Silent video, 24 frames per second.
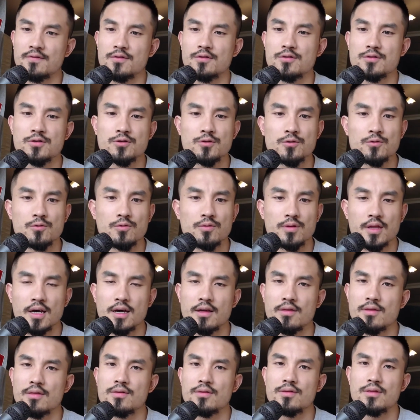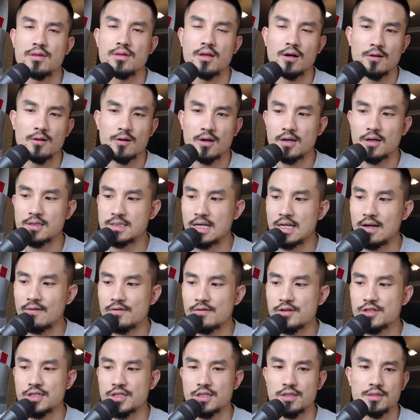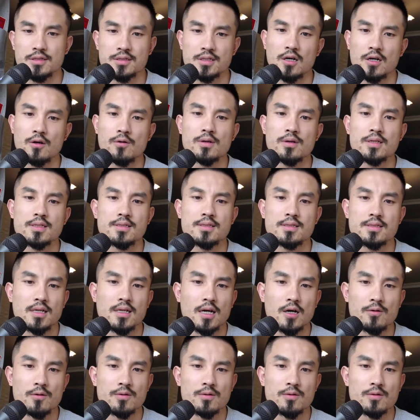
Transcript: If you're new, then dollar cost averaging is always